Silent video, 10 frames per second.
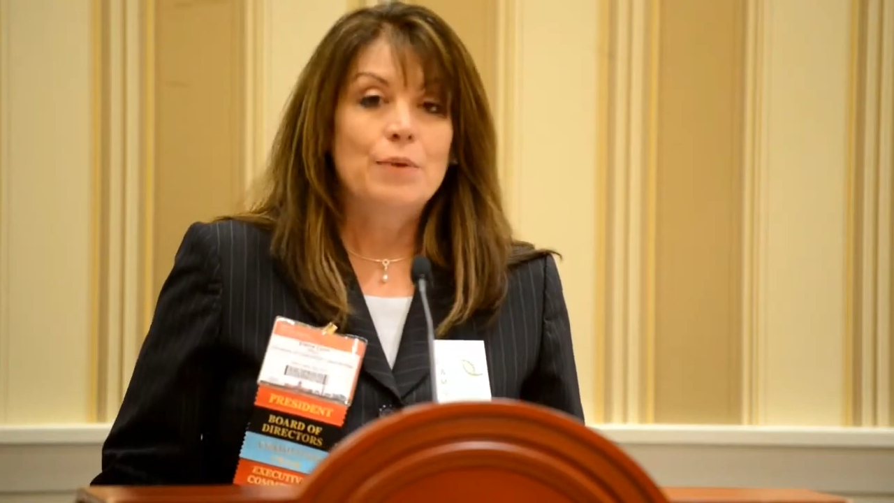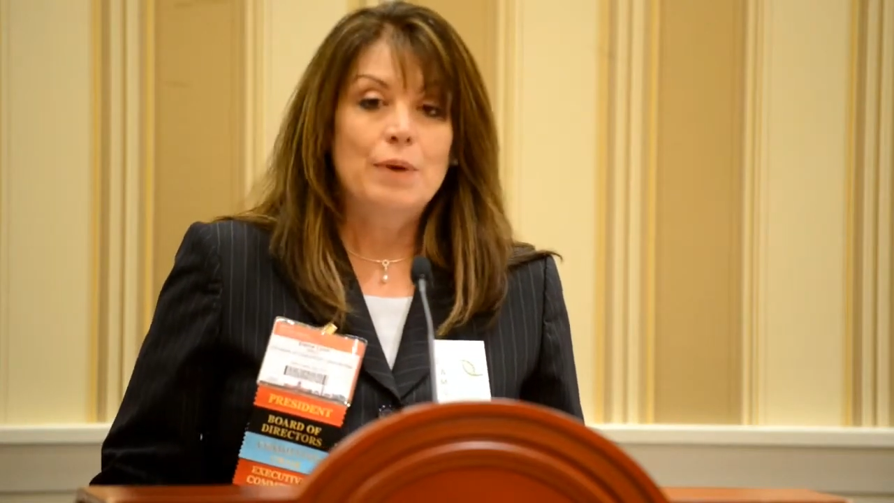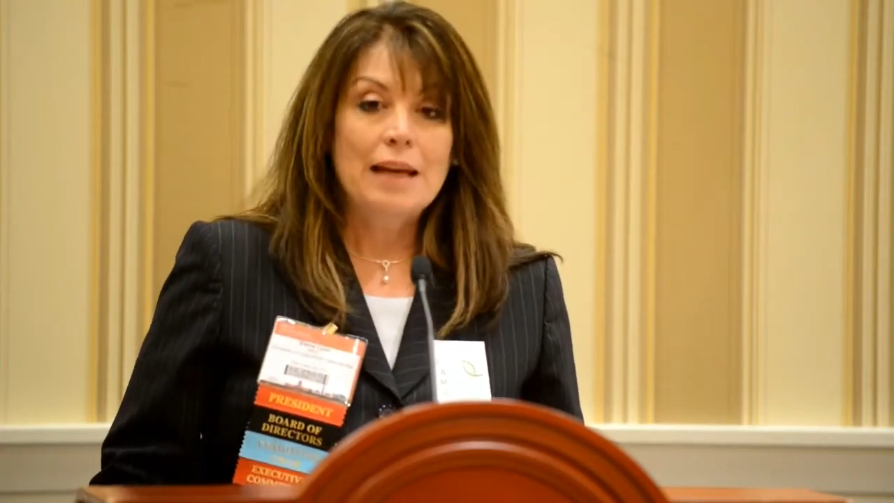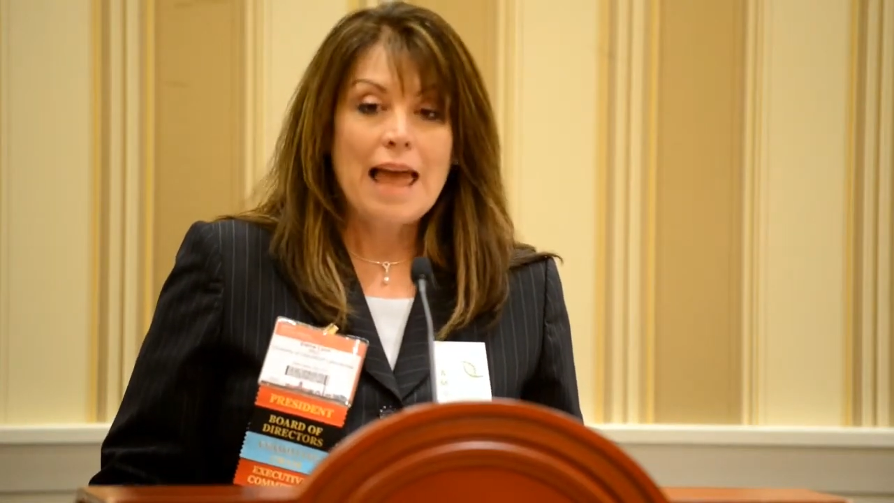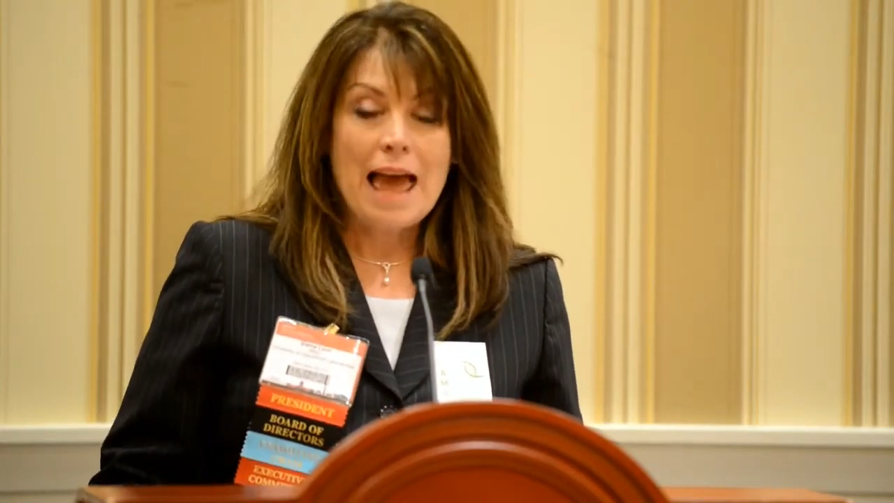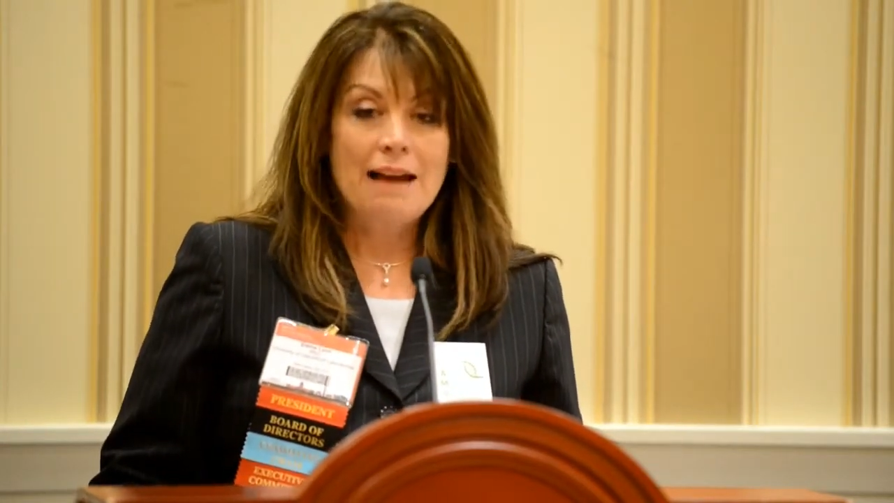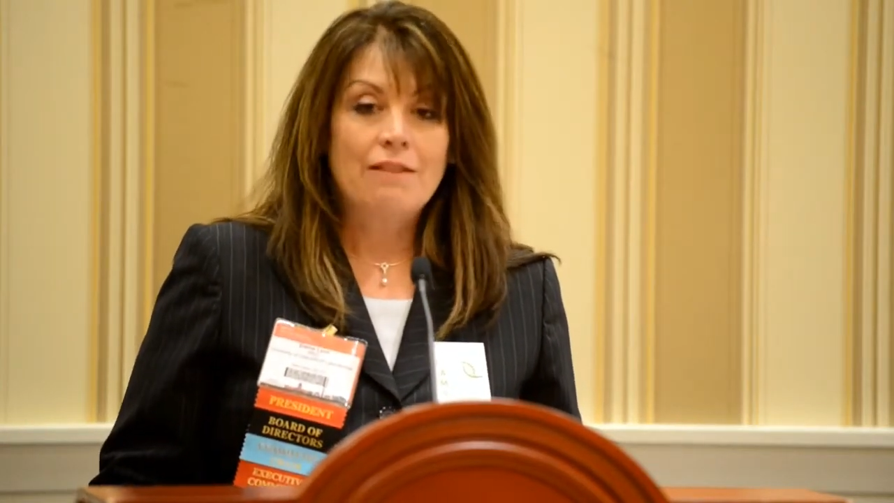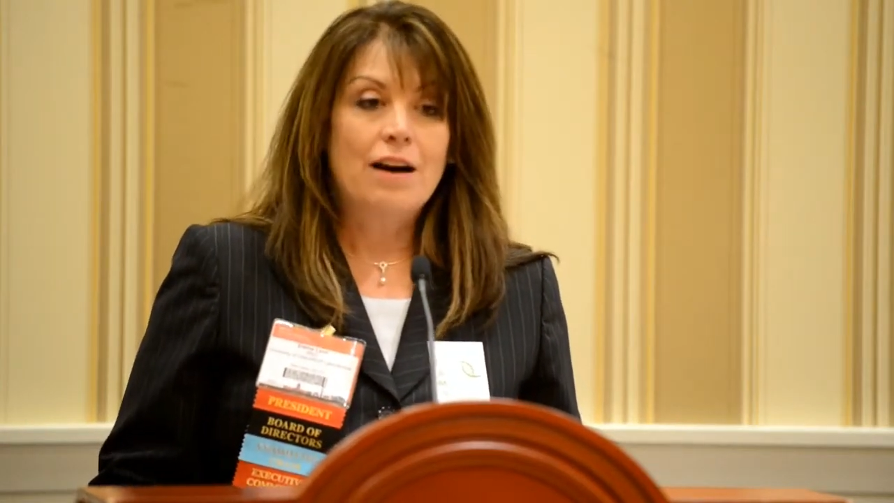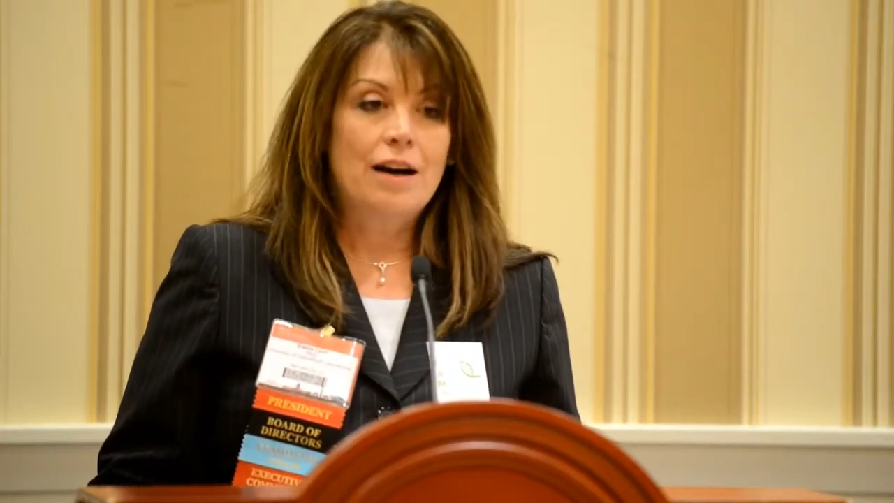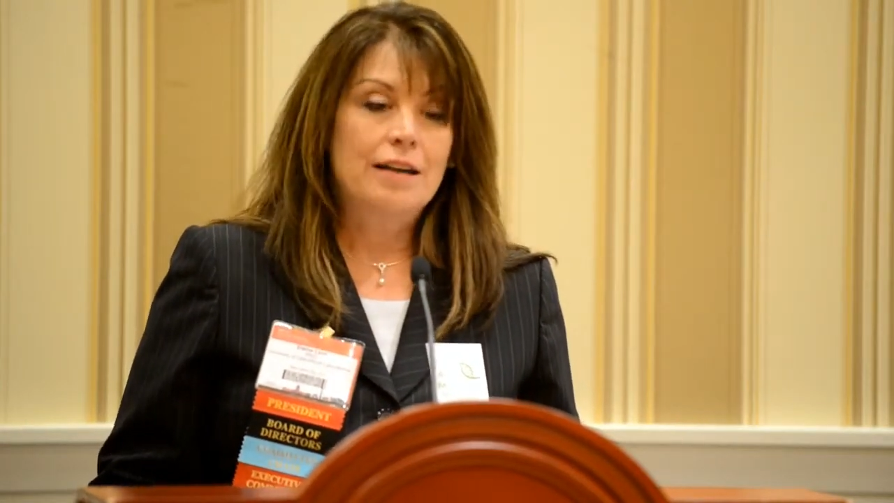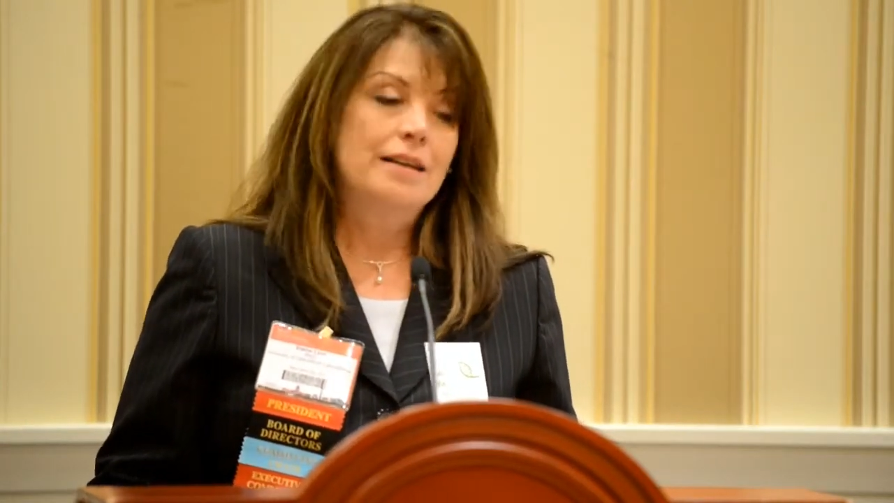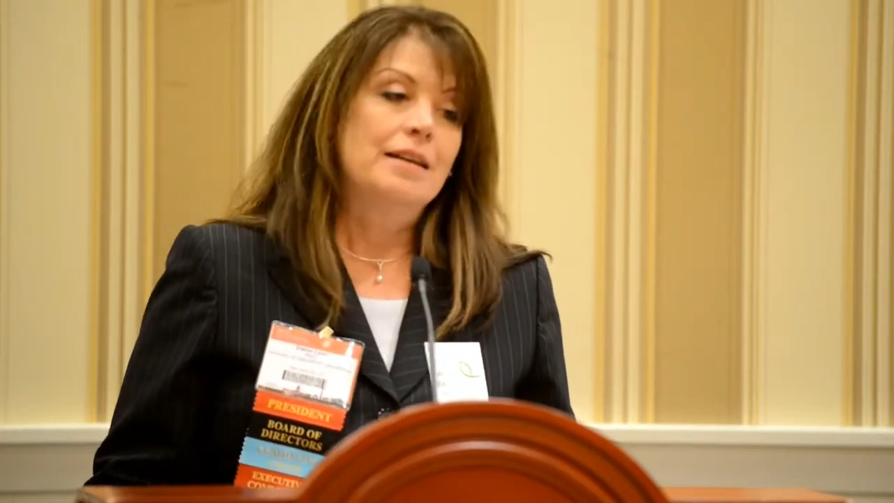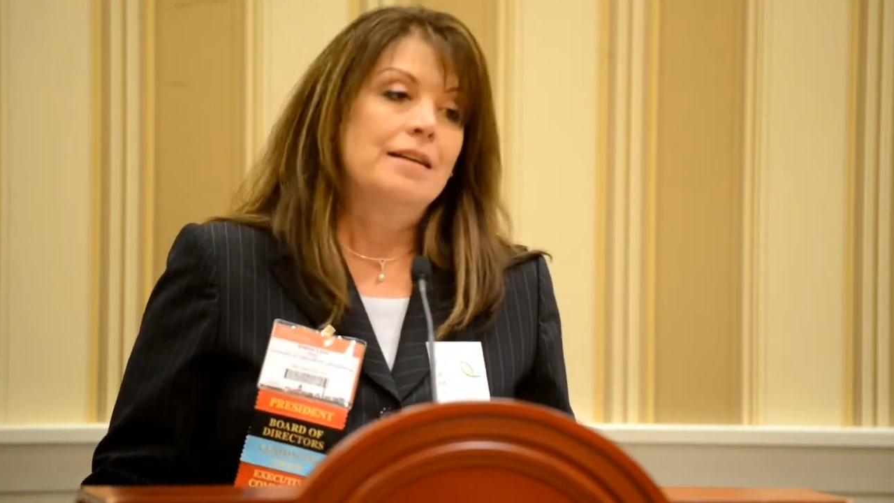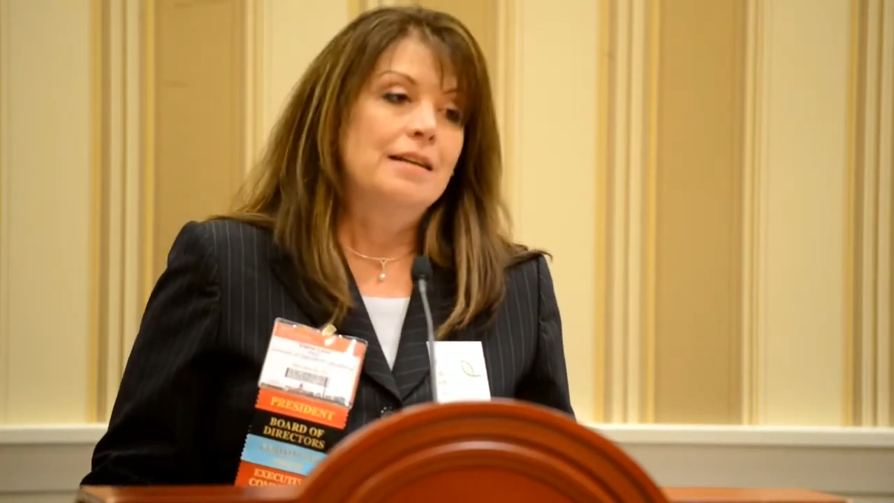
will have on